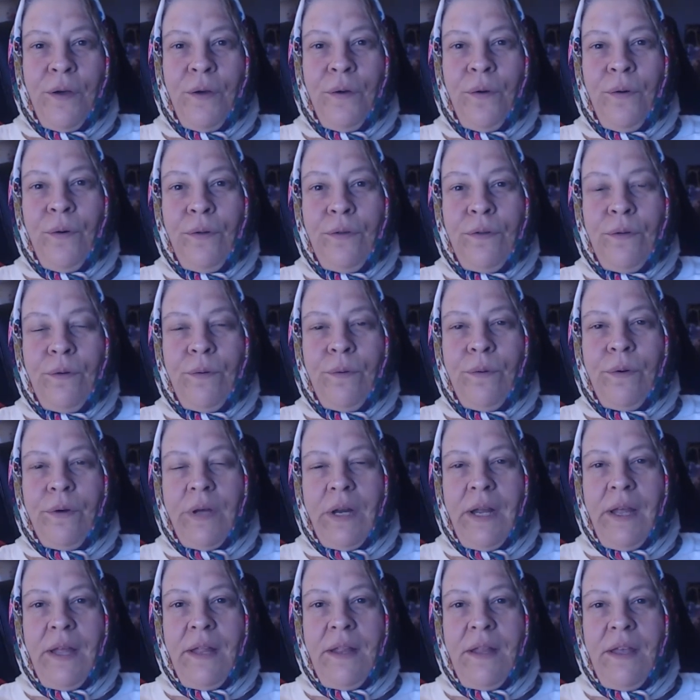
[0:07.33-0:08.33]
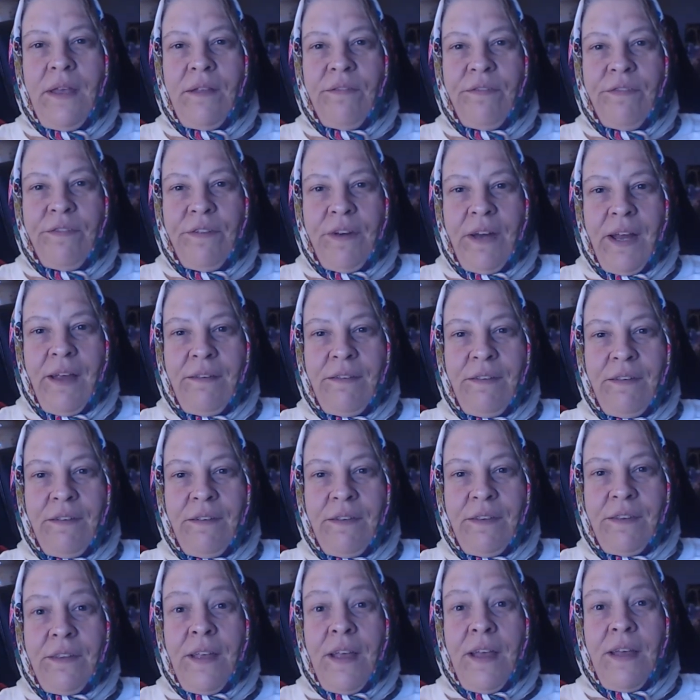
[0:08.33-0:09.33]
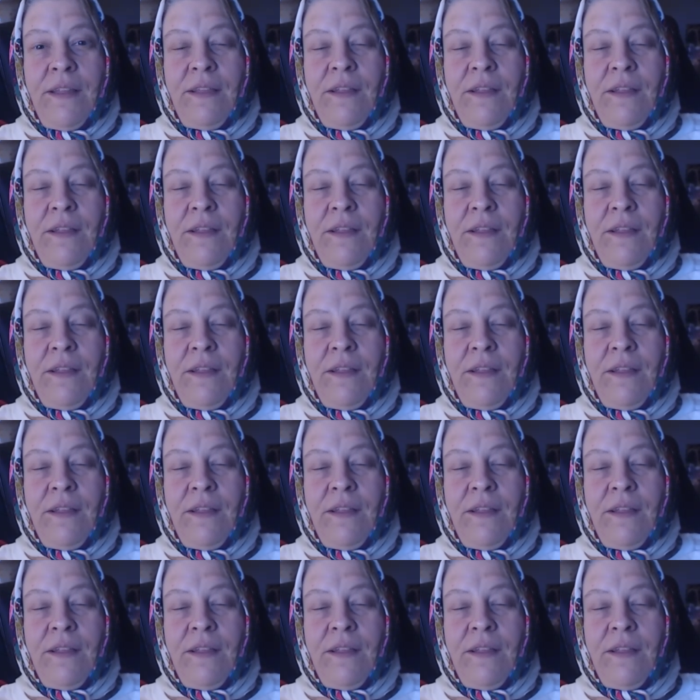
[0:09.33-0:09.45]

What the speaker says: good Ukrainian phrases